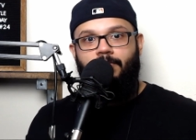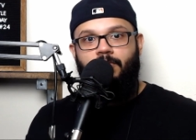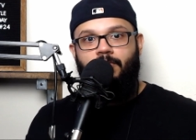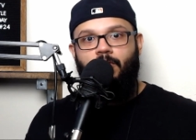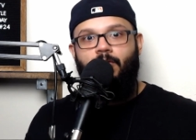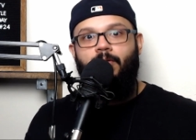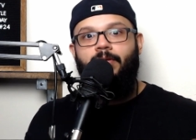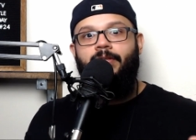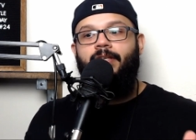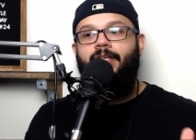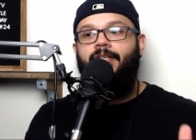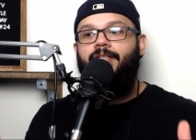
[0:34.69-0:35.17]

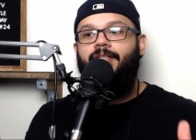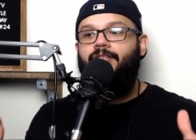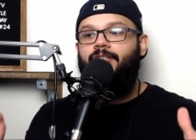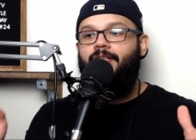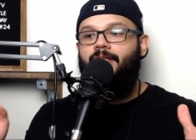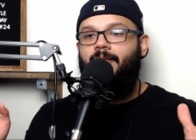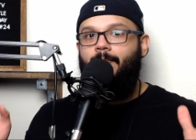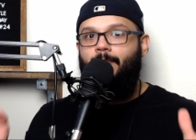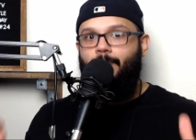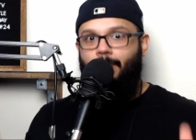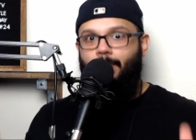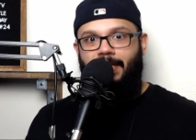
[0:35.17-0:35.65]
doing this to
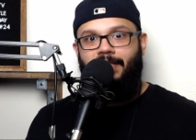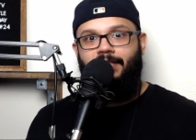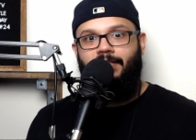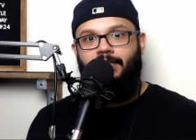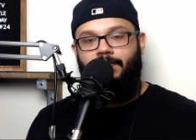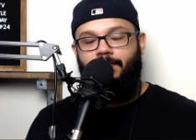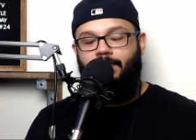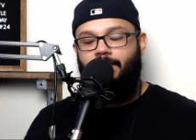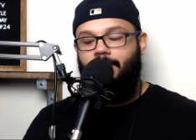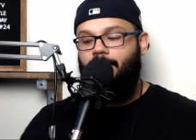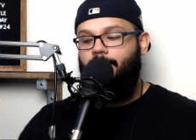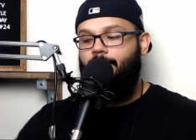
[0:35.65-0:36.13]
the best
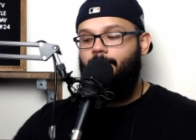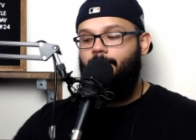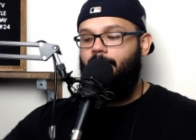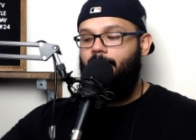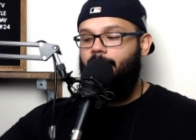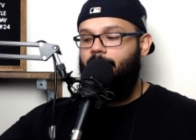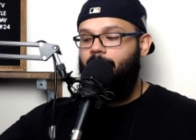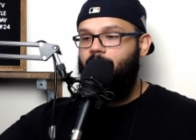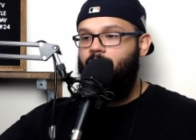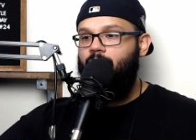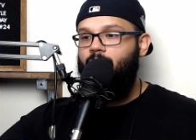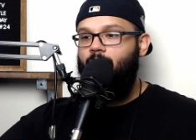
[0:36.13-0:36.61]
of their
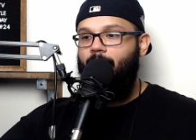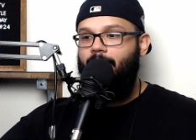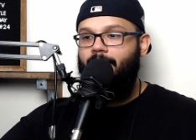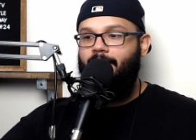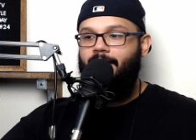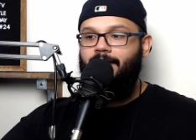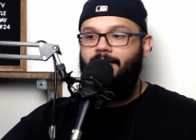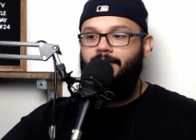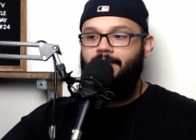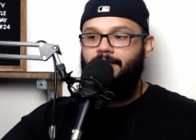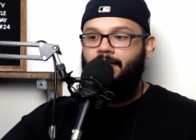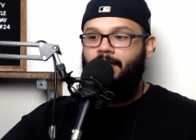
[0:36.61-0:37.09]
ability, doing
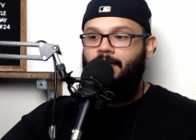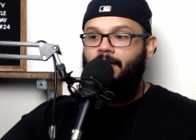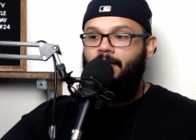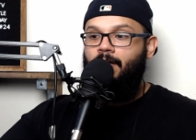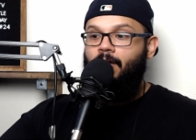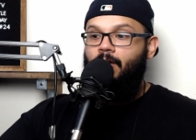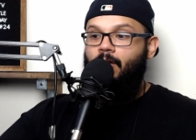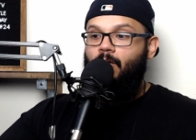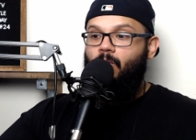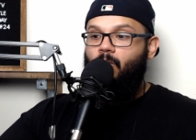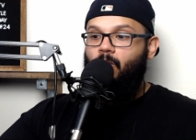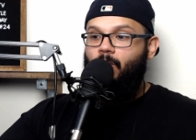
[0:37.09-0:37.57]
this
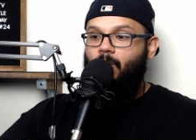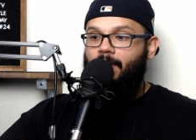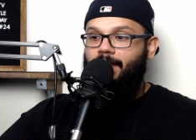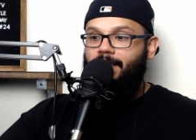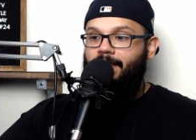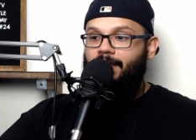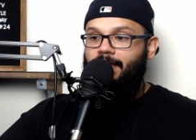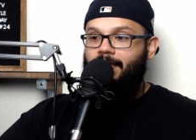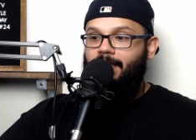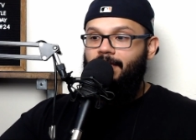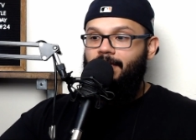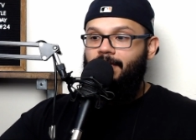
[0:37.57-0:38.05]
with
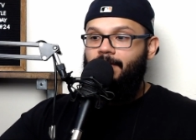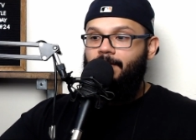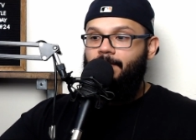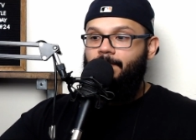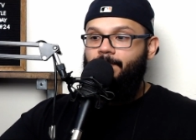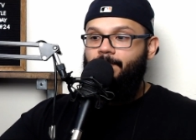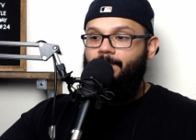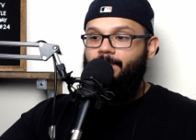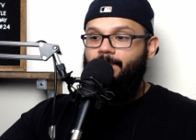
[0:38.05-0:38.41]
the